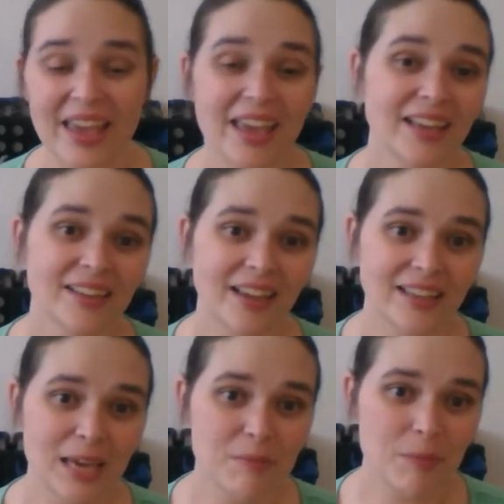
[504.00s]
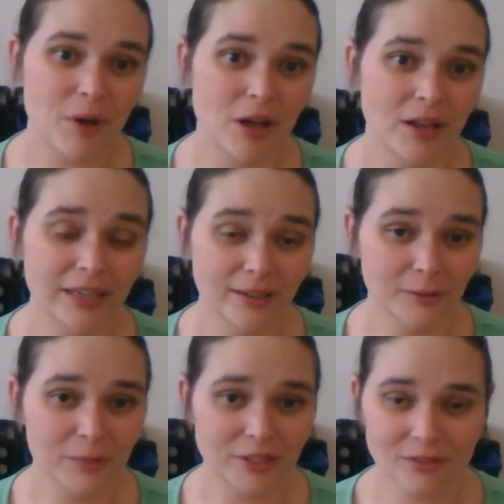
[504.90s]
and I came up on a
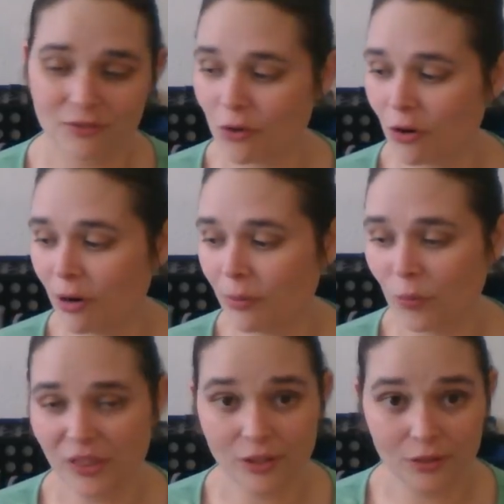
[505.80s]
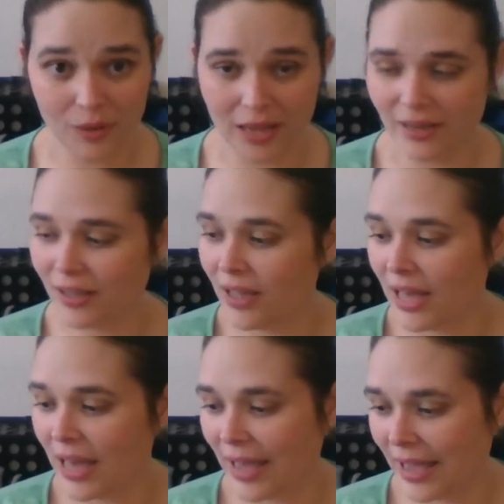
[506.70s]
colored pencil forum with a thread
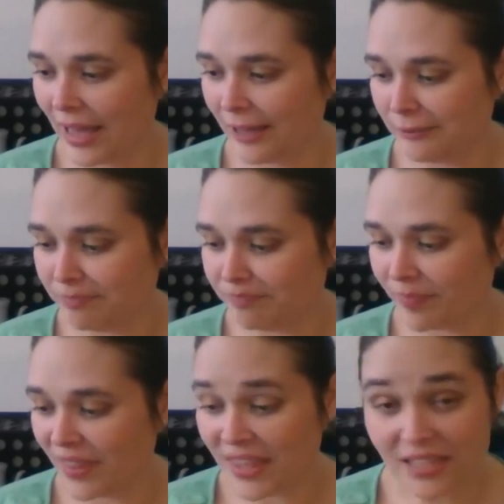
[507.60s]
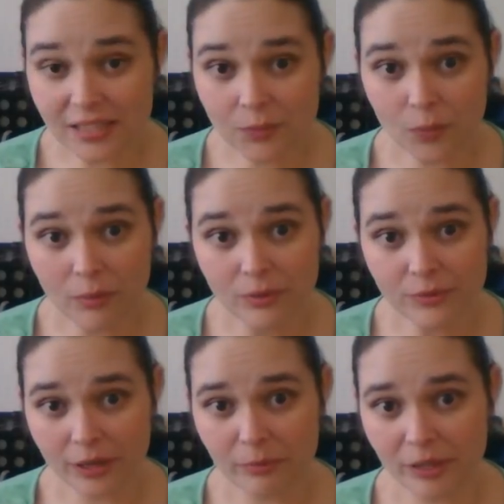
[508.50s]
and this is what was
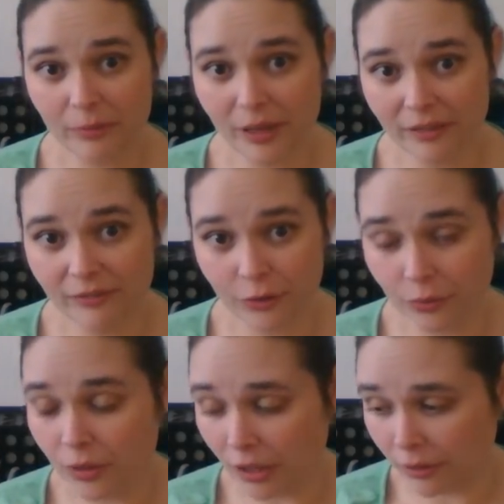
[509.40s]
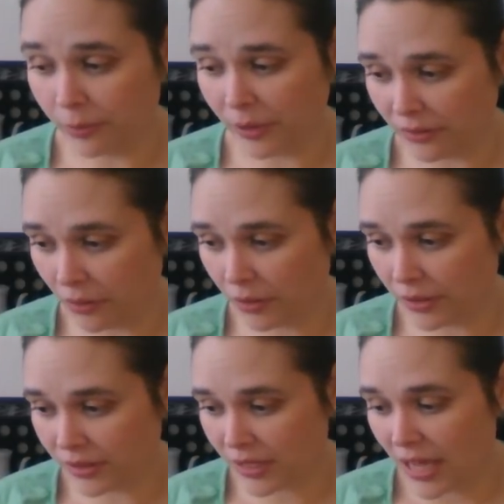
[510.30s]
recommended by a few colored pencil
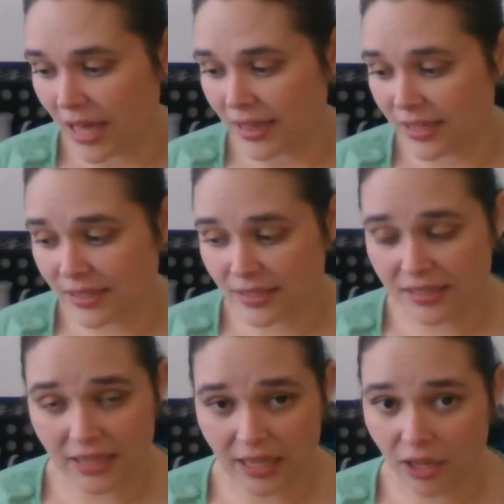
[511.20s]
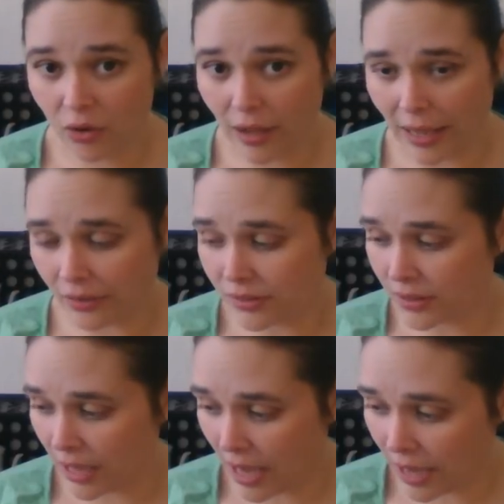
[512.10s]
artists. This is the Eco House
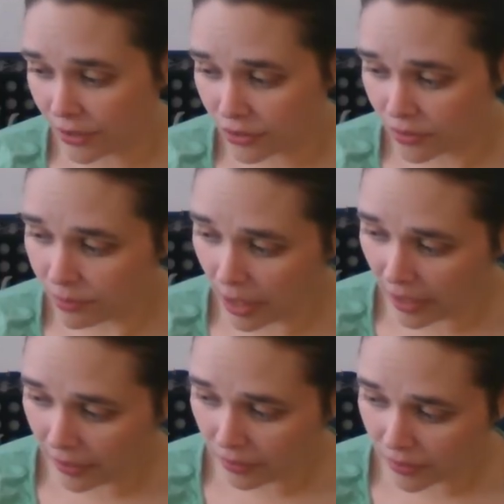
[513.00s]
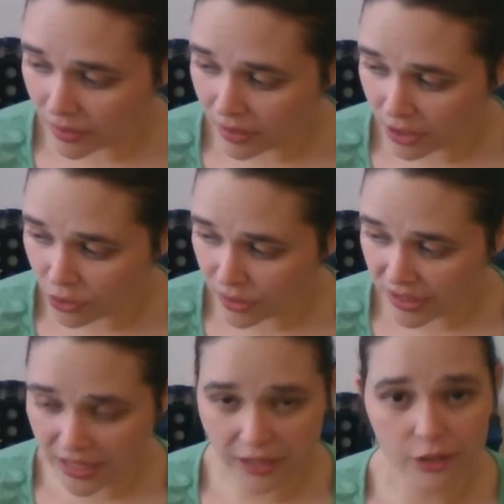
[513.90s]
extra mild citrus
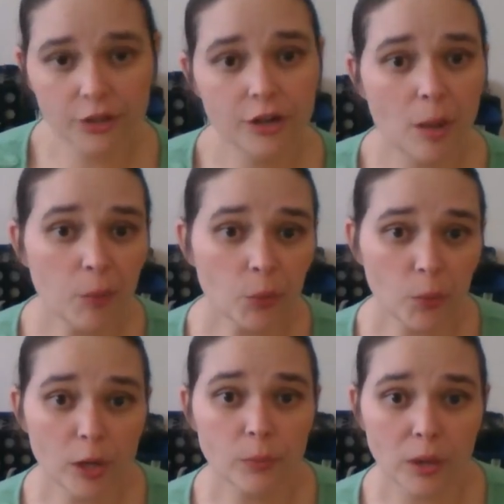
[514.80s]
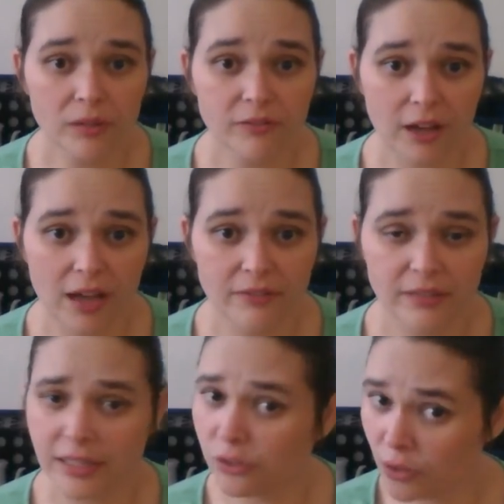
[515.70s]
thinner number 115
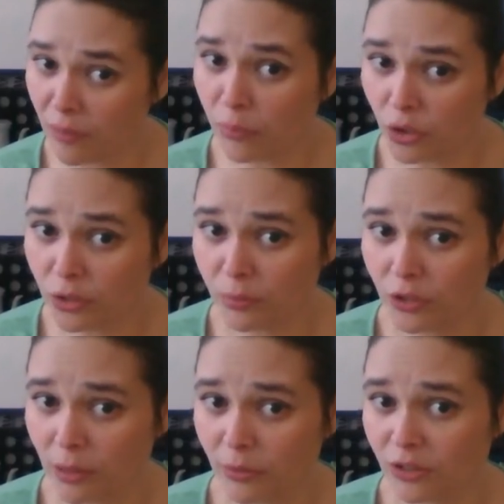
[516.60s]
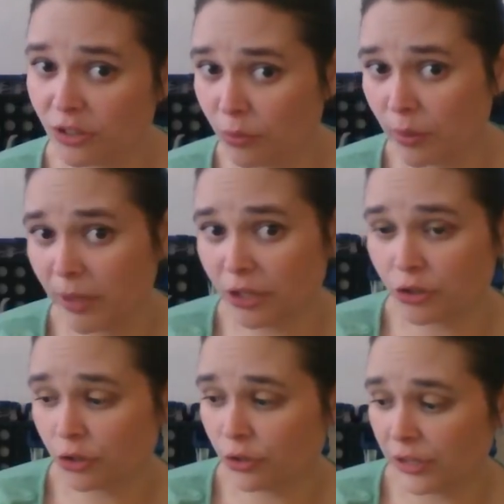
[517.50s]
they do have multiple numbers so you want to make
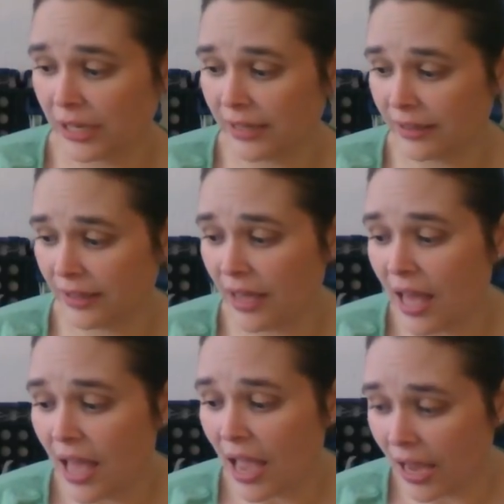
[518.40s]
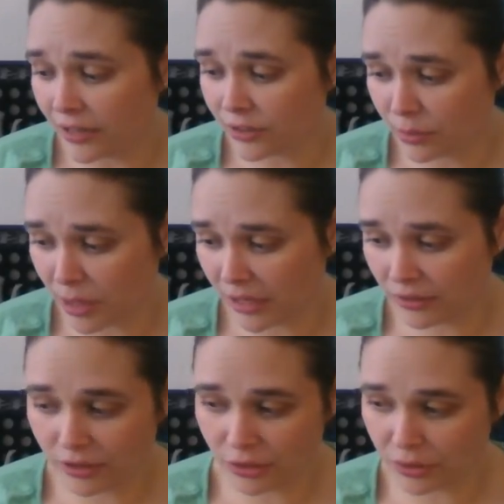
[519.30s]
sure you're getting the extra
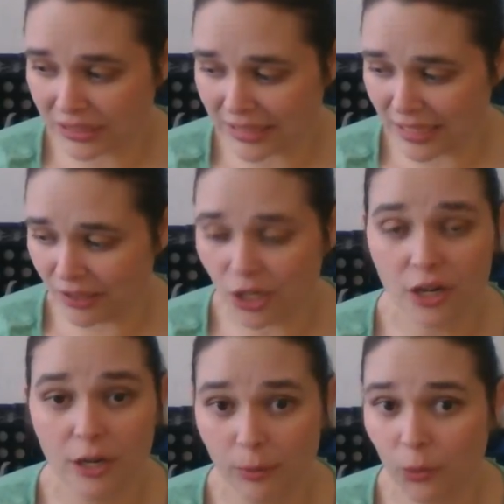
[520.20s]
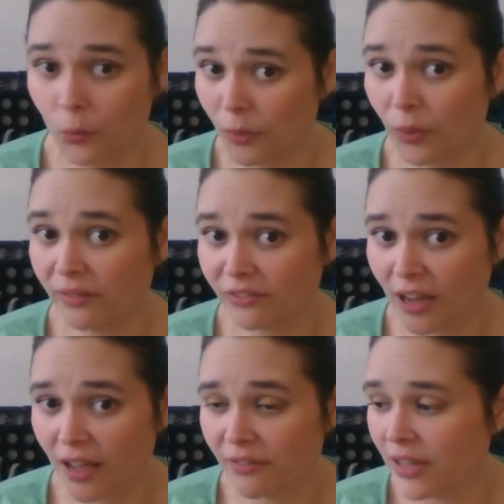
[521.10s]
mild citrus thinner number
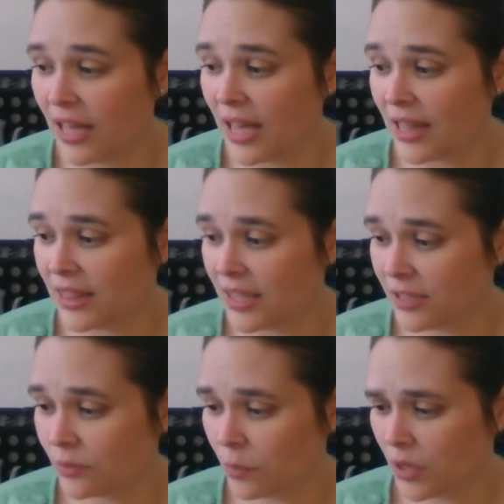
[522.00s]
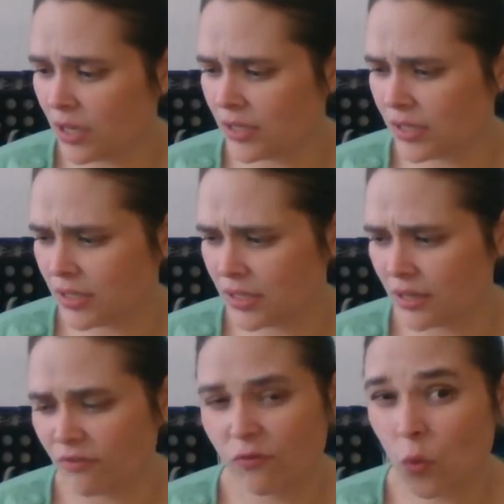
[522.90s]
115 this was
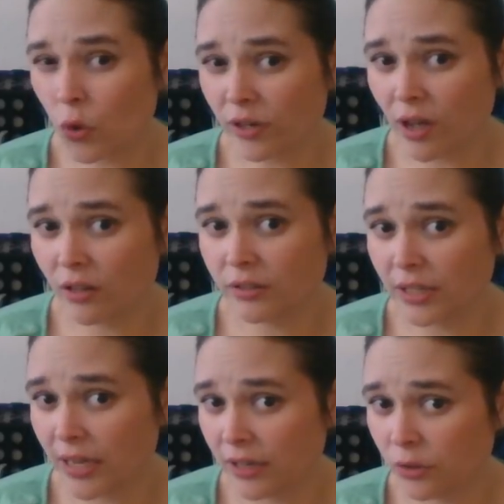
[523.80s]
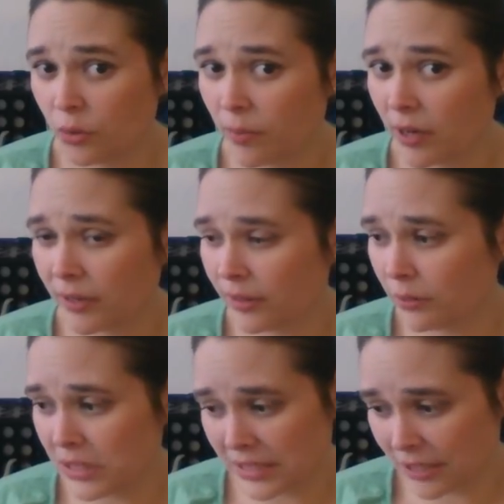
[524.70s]
four dollars i had a coupon i think it
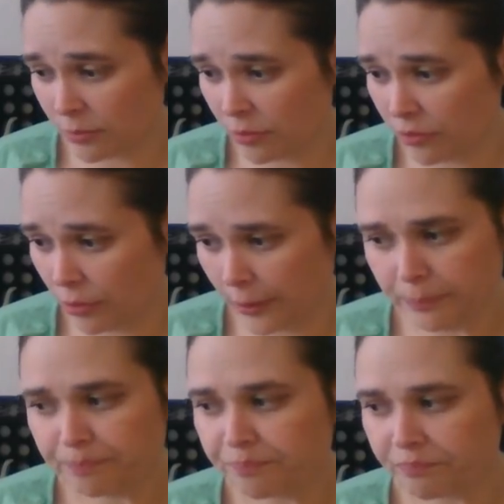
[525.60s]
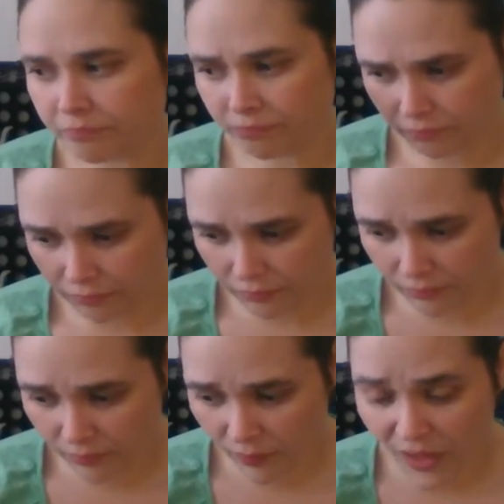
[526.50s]
was six before
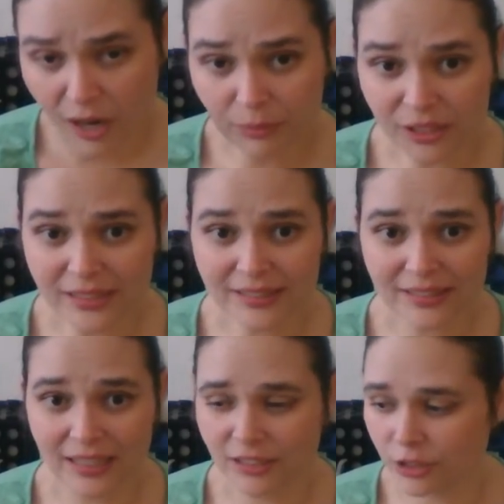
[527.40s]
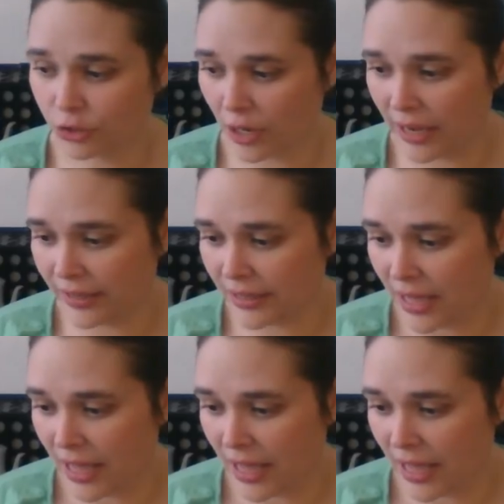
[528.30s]
i'm really excited to try it